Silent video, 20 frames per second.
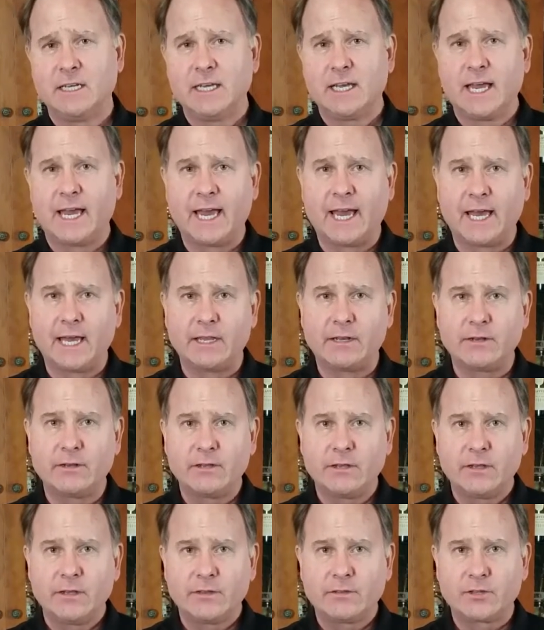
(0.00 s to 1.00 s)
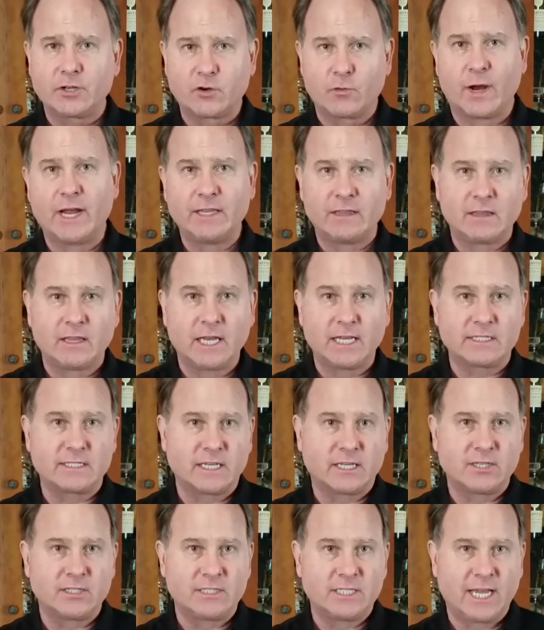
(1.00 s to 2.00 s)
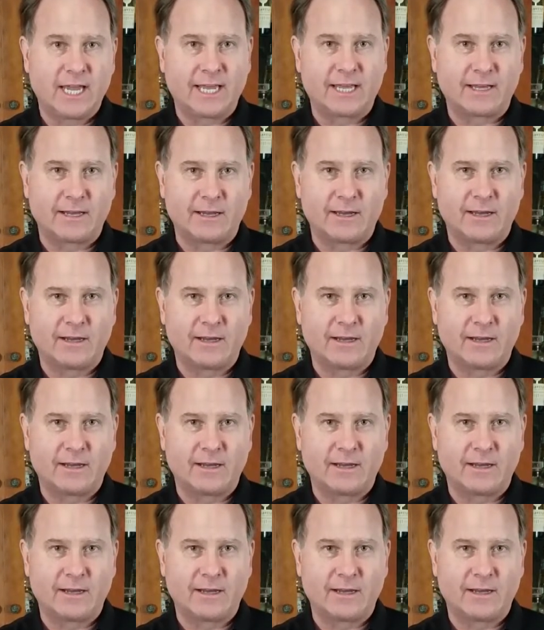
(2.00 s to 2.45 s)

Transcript: And the great thing is it could take,